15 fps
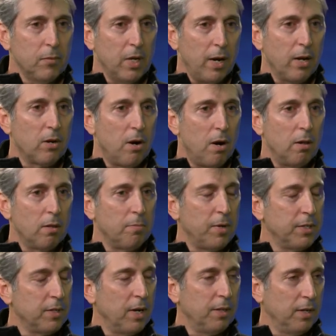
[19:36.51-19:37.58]
And I called him.
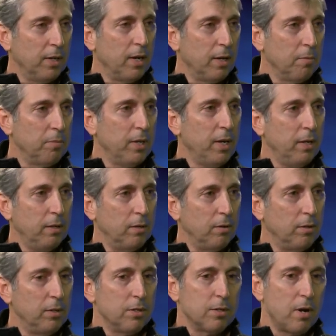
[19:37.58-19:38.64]
I said, I think I can play. You
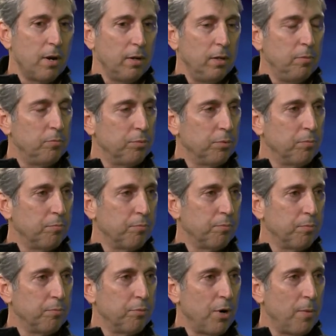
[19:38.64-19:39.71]
know, he said, all right. He
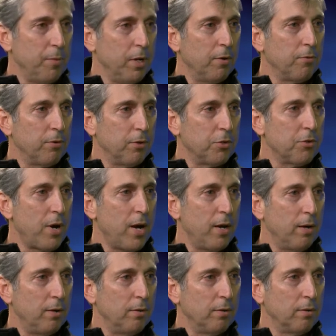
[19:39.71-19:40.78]
brought me in for a
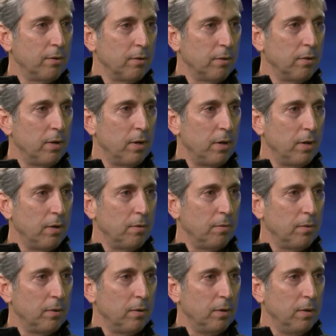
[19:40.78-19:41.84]
tryout
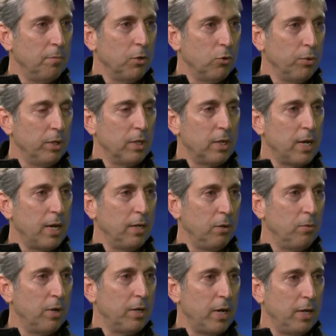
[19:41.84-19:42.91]
in between the
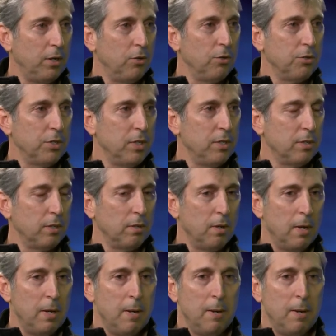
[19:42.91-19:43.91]
91-92 season.